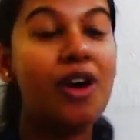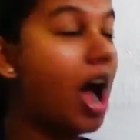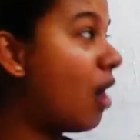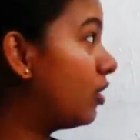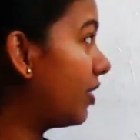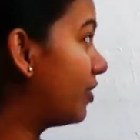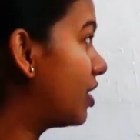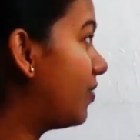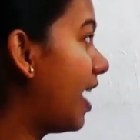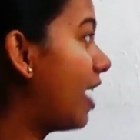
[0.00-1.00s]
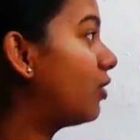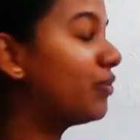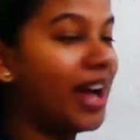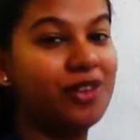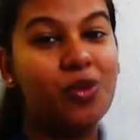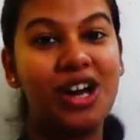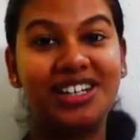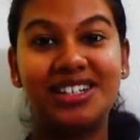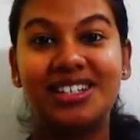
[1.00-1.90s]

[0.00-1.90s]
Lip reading: out of this we have to find what